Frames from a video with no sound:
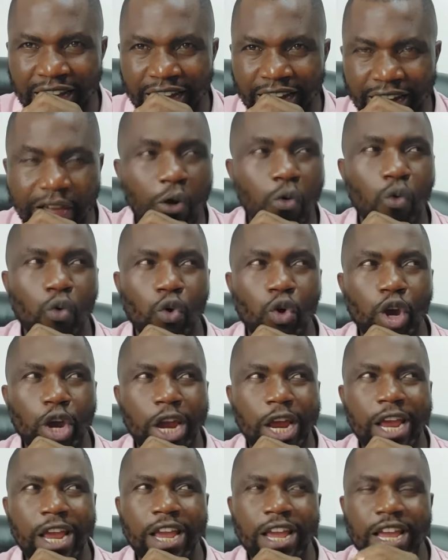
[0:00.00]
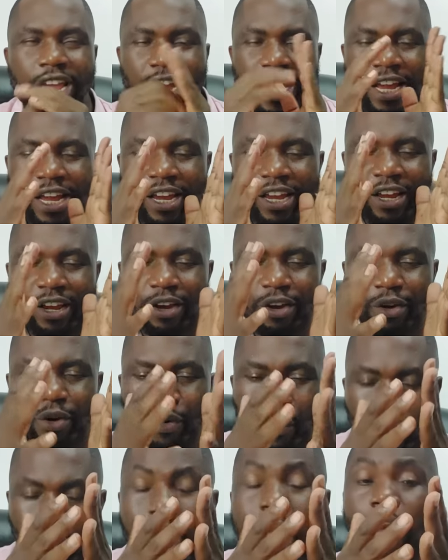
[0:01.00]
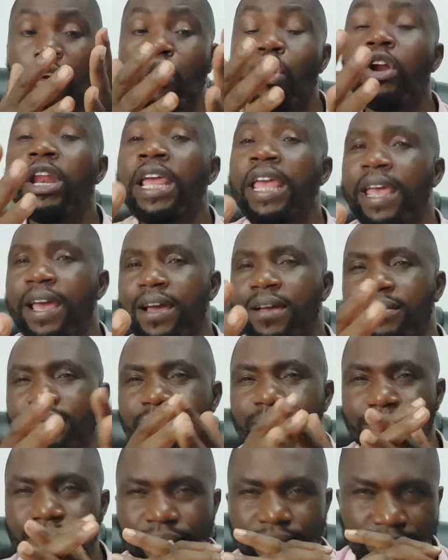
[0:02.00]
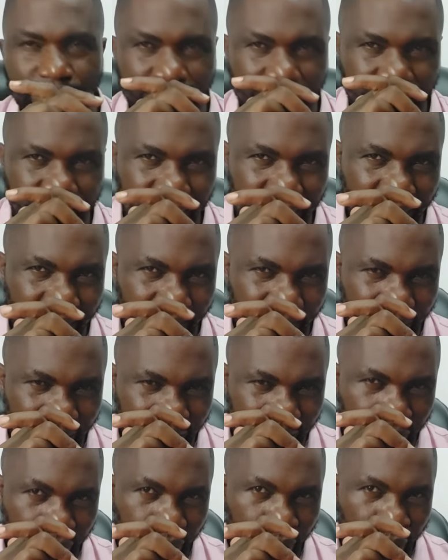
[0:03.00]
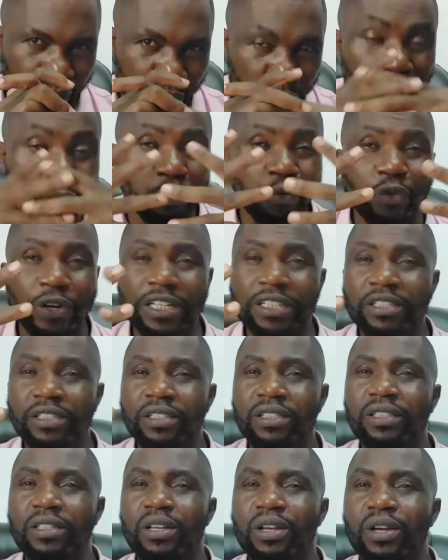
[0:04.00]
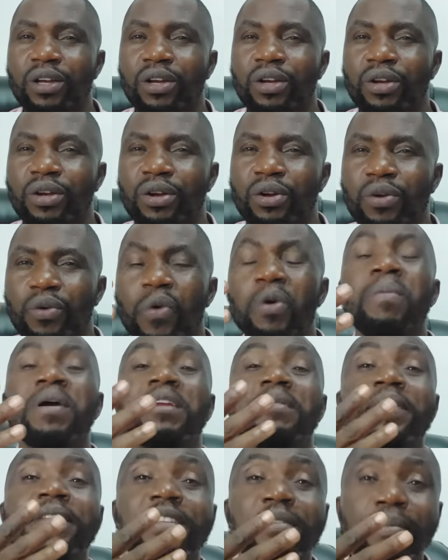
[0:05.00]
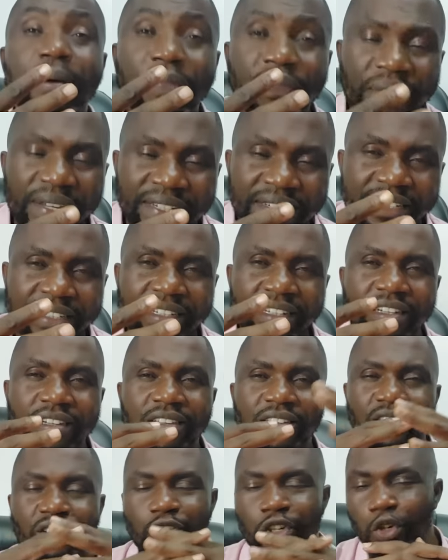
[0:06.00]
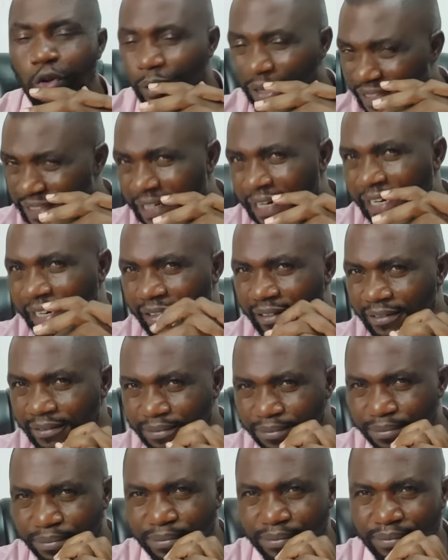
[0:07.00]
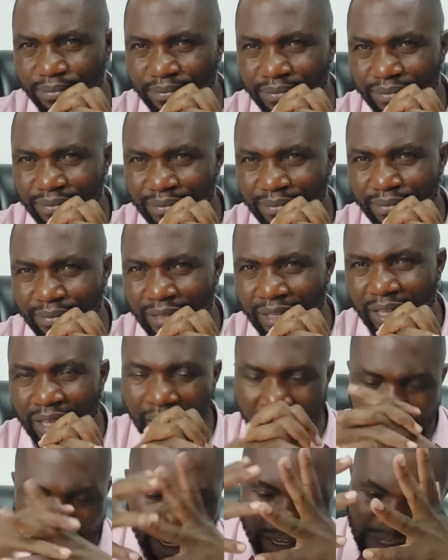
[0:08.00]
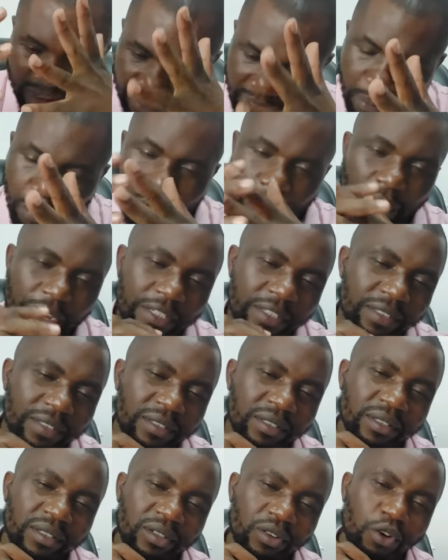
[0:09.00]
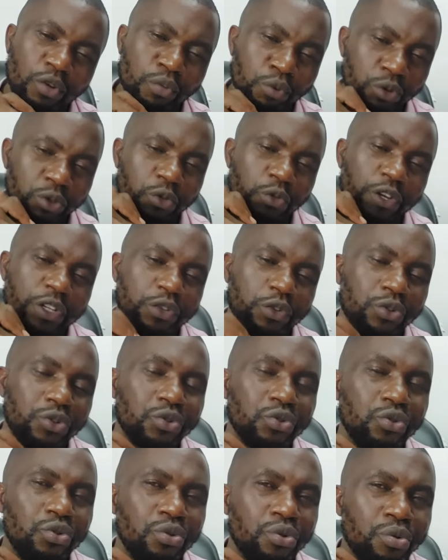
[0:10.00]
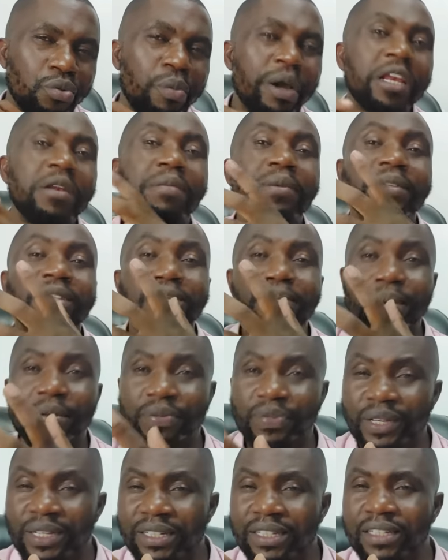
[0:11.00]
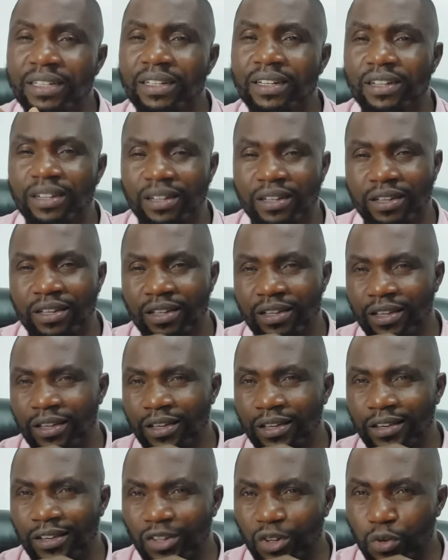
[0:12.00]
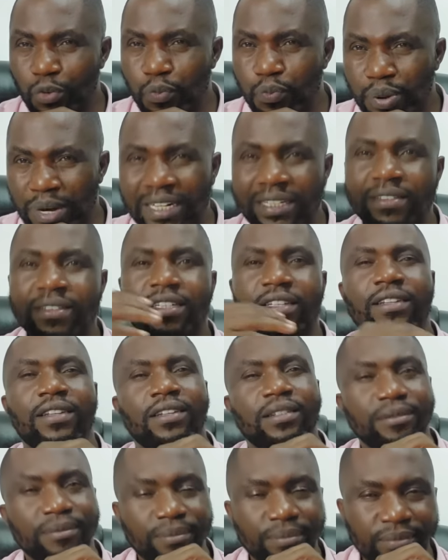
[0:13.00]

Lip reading: Now, we are all here. Most of us, we might be sympathetic to Israel. And some of us, or most of us also, might be sympathetic to Palestinian.